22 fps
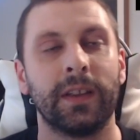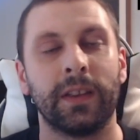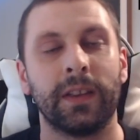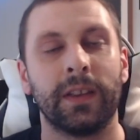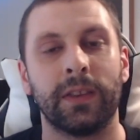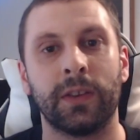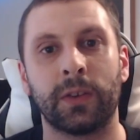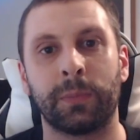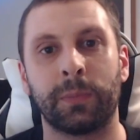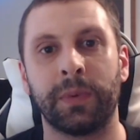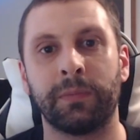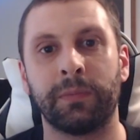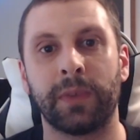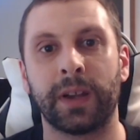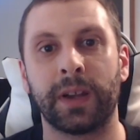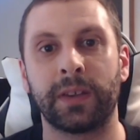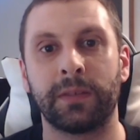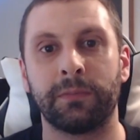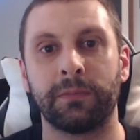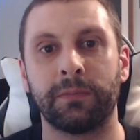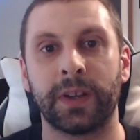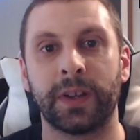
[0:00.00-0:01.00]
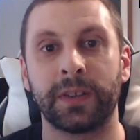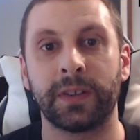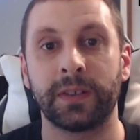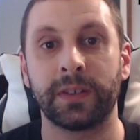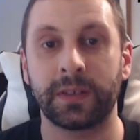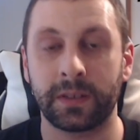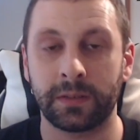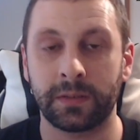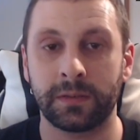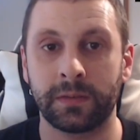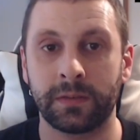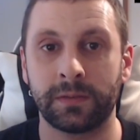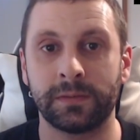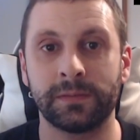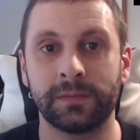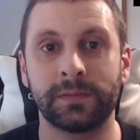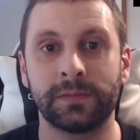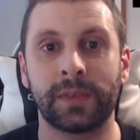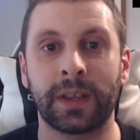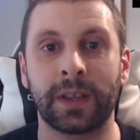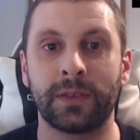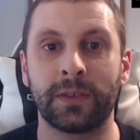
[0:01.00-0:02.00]
that's been raising funds,
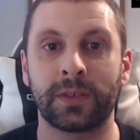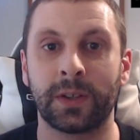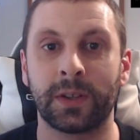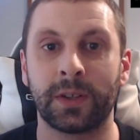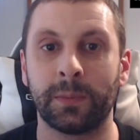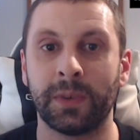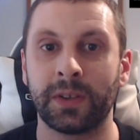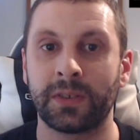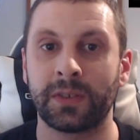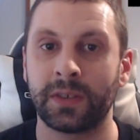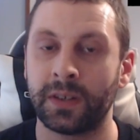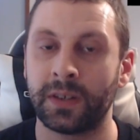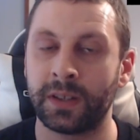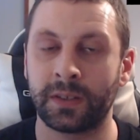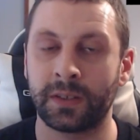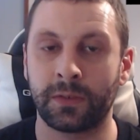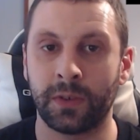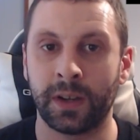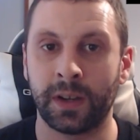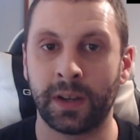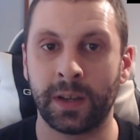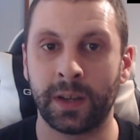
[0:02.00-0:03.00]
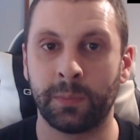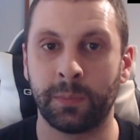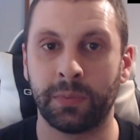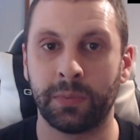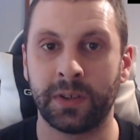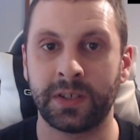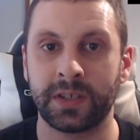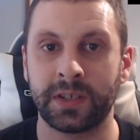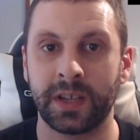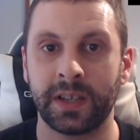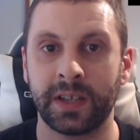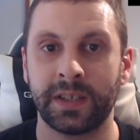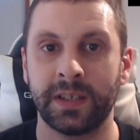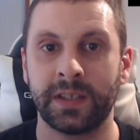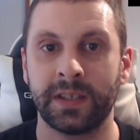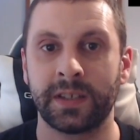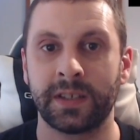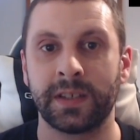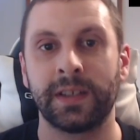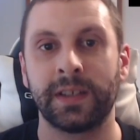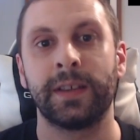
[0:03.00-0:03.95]
thank you so much. It is greatly appreciated.